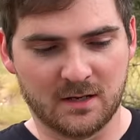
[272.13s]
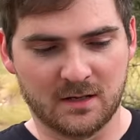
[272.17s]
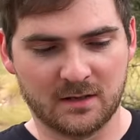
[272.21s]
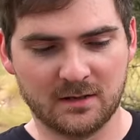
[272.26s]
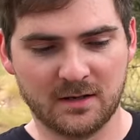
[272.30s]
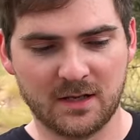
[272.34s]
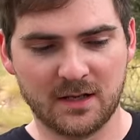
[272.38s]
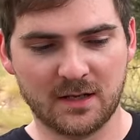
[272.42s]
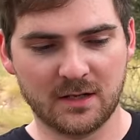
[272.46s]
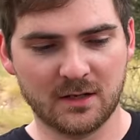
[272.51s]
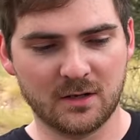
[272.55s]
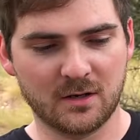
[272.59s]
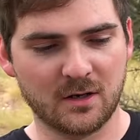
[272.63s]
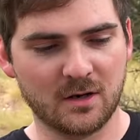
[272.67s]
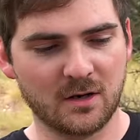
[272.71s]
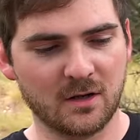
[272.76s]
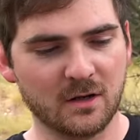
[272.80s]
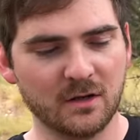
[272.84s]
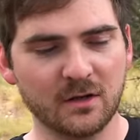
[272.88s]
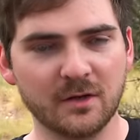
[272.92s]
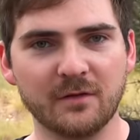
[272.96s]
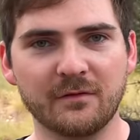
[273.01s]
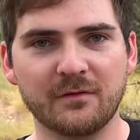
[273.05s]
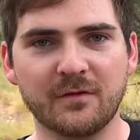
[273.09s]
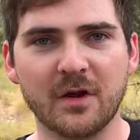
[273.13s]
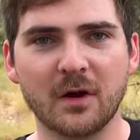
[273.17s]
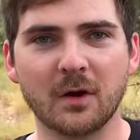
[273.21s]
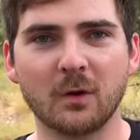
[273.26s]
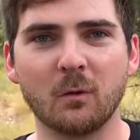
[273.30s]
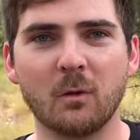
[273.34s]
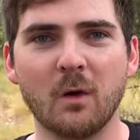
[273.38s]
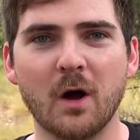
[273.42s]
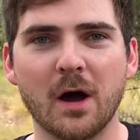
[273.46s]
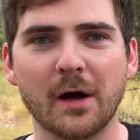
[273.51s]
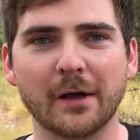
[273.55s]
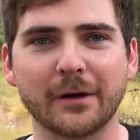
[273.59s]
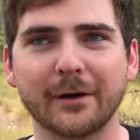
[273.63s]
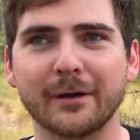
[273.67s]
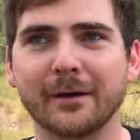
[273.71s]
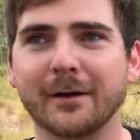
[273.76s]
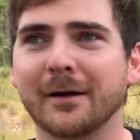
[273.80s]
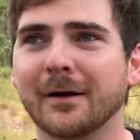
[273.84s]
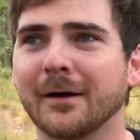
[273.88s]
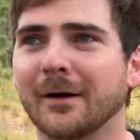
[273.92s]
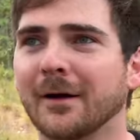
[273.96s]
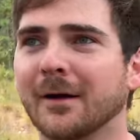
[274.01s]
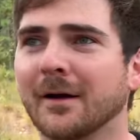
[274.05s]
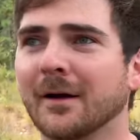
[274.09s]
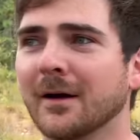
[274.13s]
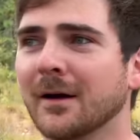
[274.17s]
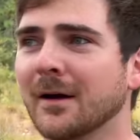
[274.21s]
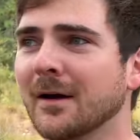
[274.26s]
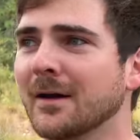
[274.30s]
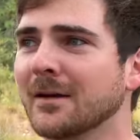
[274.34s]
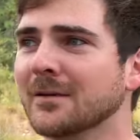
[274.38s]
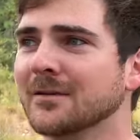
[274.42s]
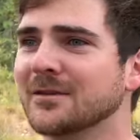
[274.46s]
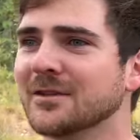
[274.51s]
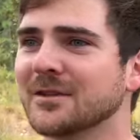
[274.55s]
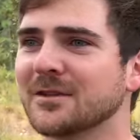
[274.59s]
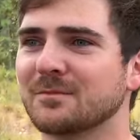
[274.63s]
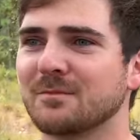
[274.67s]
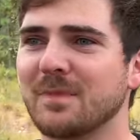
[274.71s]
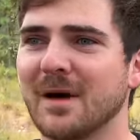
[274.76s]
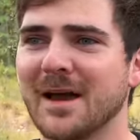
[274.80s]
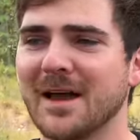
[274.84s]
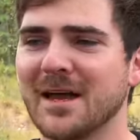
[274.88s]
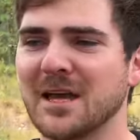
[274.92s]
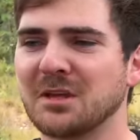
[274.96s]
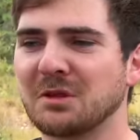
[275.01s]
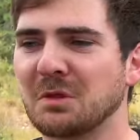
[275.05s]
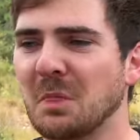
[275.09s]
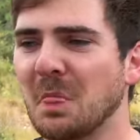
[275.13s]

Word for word: and they get all of their water just by